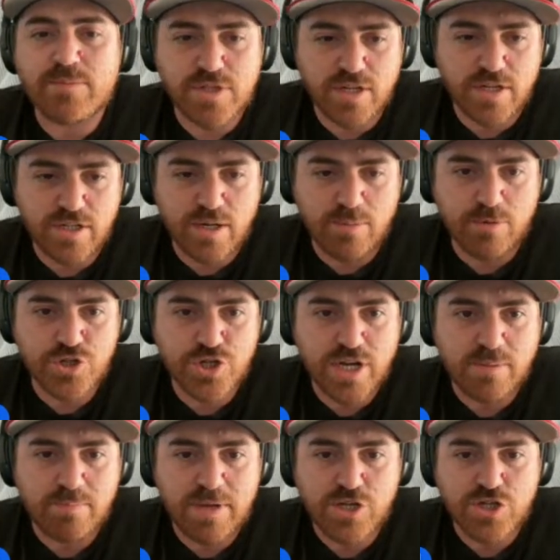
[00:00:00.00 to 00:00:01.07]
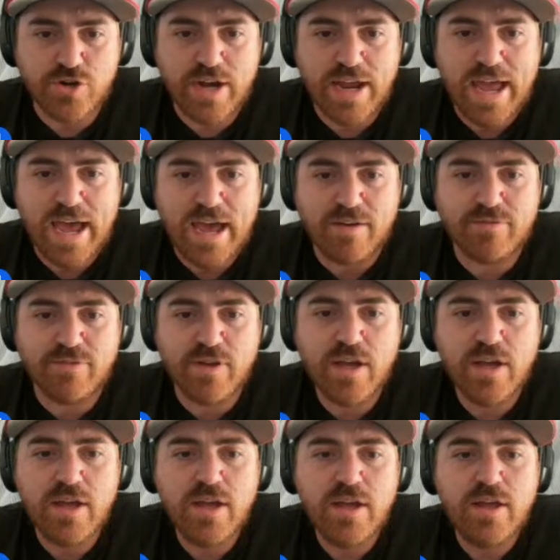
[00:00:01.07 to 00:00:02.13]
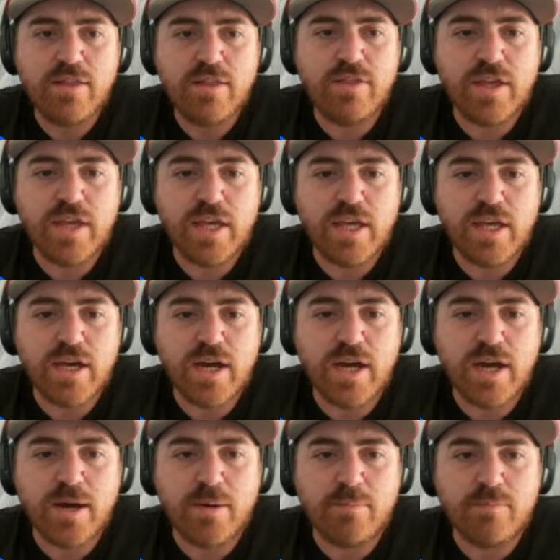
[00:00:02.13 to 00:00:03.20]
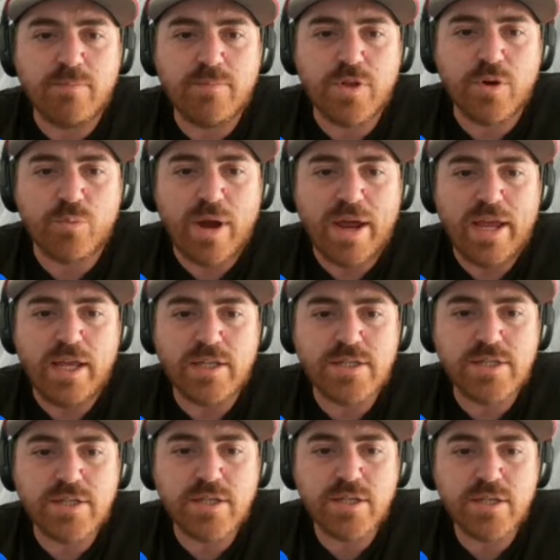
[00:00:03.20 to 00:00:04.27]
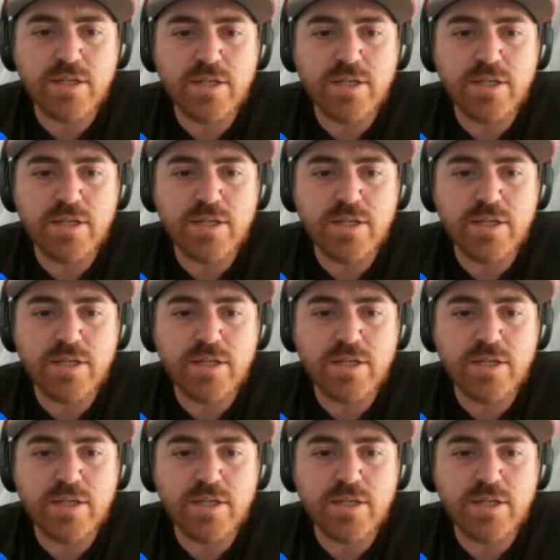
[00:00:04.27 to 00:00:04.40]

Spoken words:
I'm just gonna double check, make sure I have the right